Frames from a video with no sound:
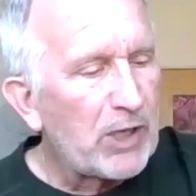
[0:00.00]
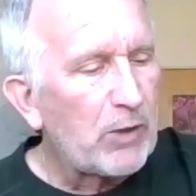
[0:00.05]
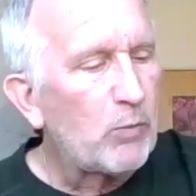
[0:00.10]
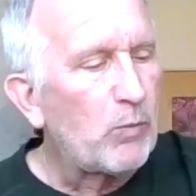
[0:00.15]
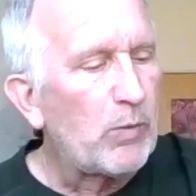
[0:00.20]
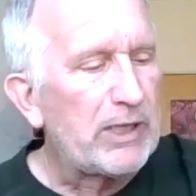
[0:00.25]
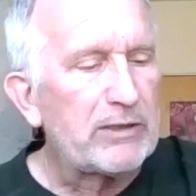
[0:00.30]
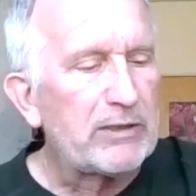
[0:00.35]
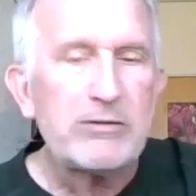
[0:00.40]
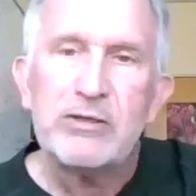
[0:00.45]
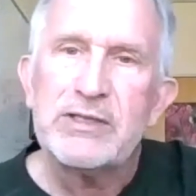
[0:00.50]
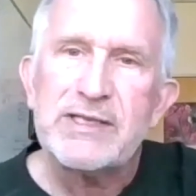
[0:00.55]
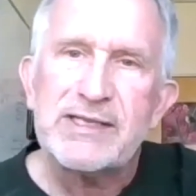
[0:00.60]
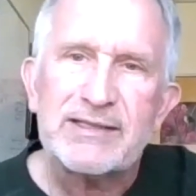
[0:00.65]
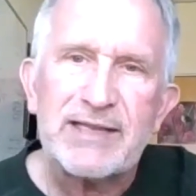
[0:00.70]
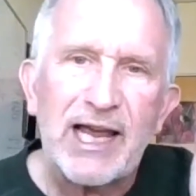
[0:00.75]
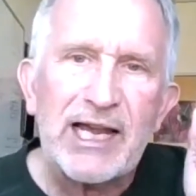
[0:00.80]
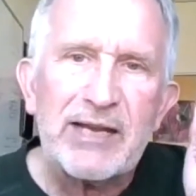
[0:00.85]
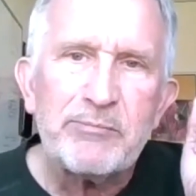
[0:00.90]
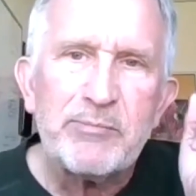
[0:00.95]
When
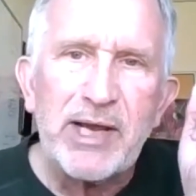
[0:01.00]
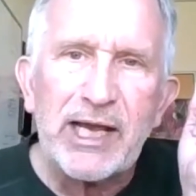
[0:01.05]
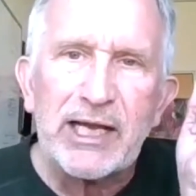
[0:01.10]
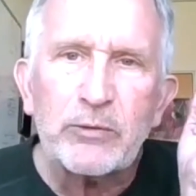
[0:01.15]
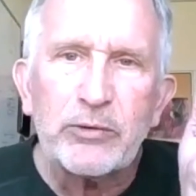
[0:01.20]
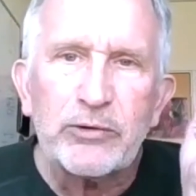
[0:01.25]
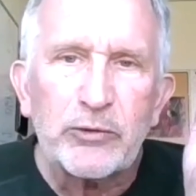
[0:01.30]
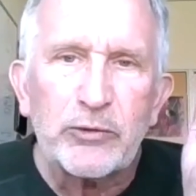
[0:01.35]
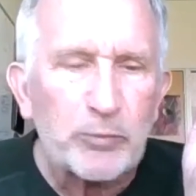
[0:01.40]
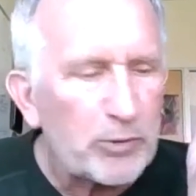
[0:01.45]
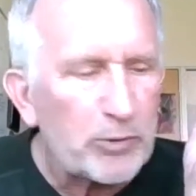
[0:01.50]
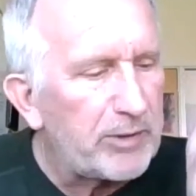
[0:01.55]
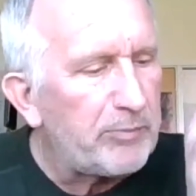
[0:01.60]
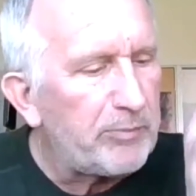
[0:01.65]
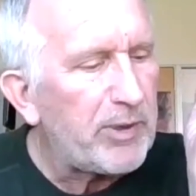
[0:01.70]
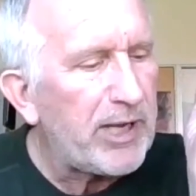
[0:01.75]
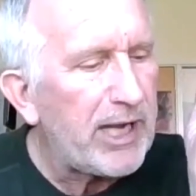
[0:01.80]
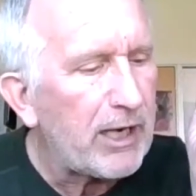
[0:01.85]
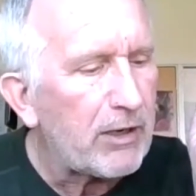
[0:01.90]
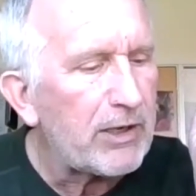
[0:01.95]
Steinbeck was
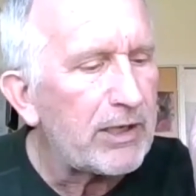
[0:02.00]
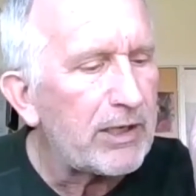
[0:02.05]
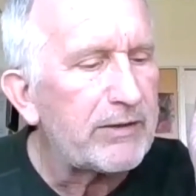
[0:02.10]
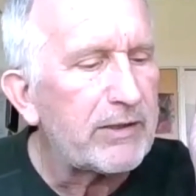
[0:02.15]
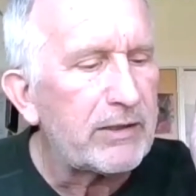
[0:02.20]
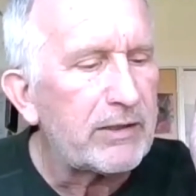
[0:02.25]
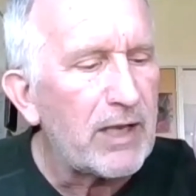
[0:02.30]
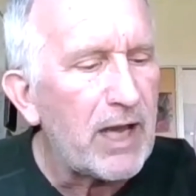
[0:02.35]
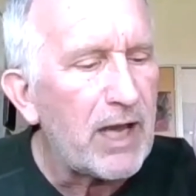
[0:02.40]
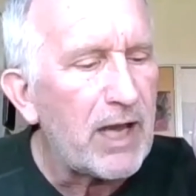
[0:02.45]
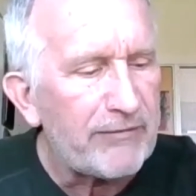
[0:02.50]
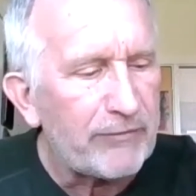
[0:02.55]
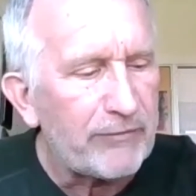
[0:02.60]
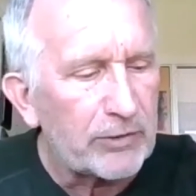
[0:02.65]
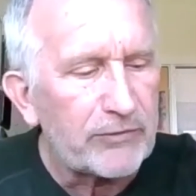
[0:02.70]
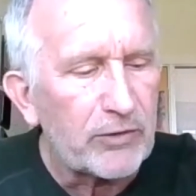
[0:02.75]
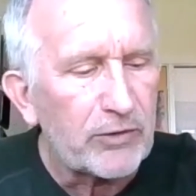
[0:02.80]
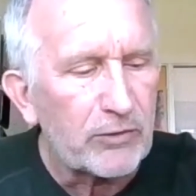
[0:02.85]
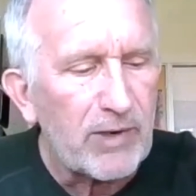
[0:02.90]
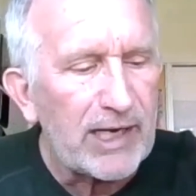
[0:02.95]
preparing the
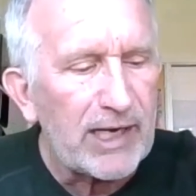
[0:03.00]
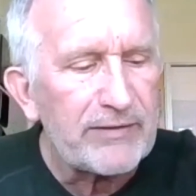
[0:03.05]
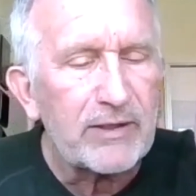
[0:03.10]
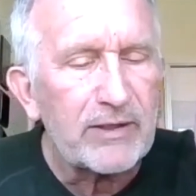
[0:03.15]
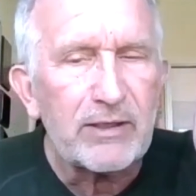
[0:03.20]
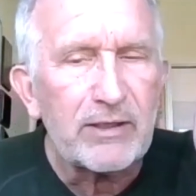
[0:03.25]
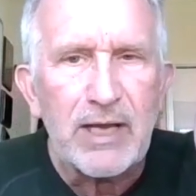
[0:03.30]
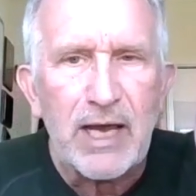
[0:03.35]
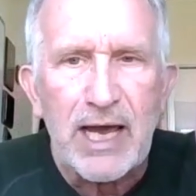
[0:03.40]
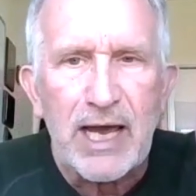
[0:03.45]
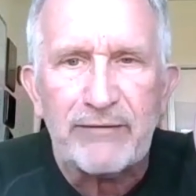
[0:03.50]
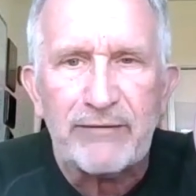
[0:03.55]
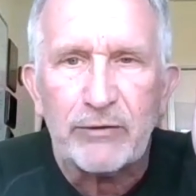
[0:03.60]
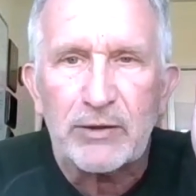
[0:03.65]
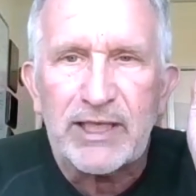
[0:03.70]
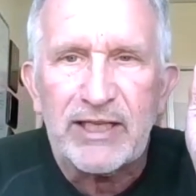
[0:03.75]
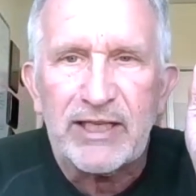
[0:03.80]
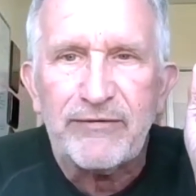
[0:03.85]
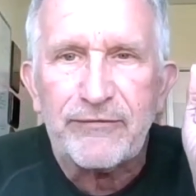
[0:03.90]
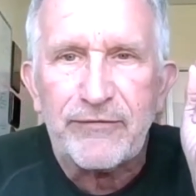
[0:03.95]
novel, to write the novel,
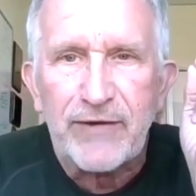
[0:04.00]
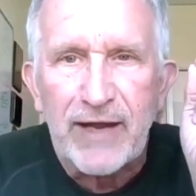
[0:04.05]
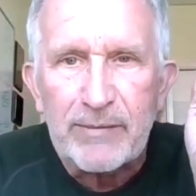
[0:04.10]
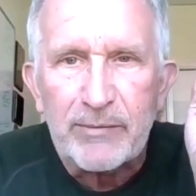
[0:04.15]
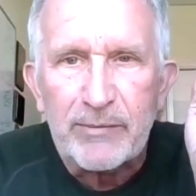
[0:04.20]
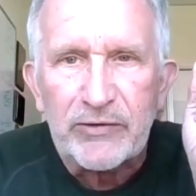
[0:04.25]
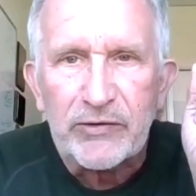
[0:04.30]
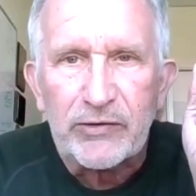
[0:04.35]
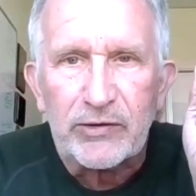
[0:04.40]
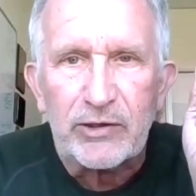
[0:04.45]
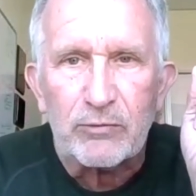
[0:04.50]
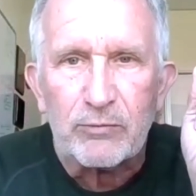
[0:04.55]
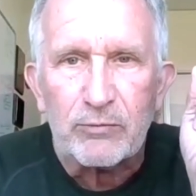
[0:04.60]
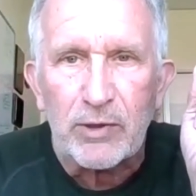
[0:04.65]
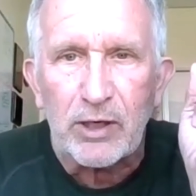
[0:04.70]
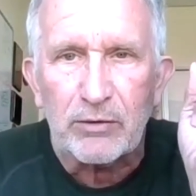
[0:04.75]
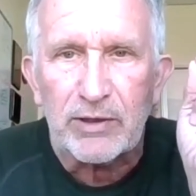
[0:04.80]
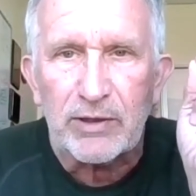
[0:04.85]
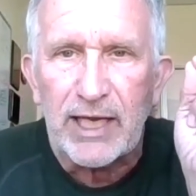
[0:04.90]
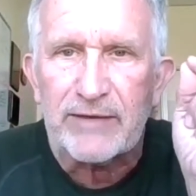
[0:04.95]
he famously
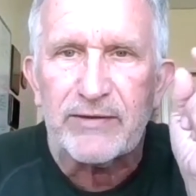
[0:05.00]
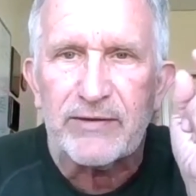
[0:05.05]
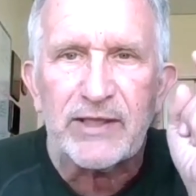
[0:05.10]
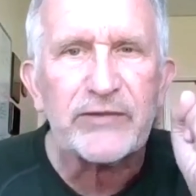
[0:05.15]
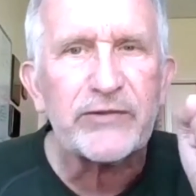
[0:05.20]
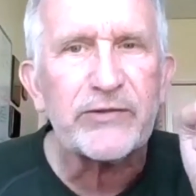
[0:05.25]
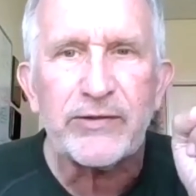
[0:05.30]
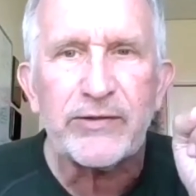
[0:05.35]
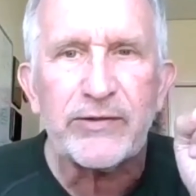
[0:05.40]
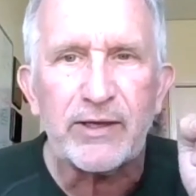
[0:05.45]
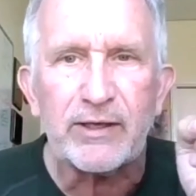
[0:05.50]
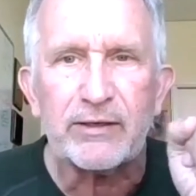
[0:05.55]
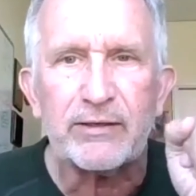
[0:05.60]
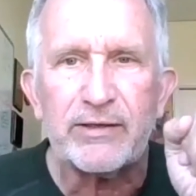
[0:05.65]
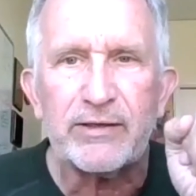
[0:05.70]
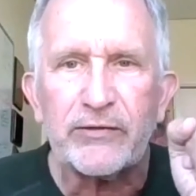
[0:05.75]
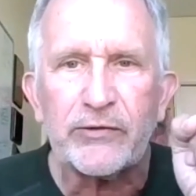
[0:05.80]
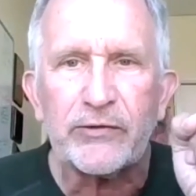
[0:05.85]
wrote, and this is the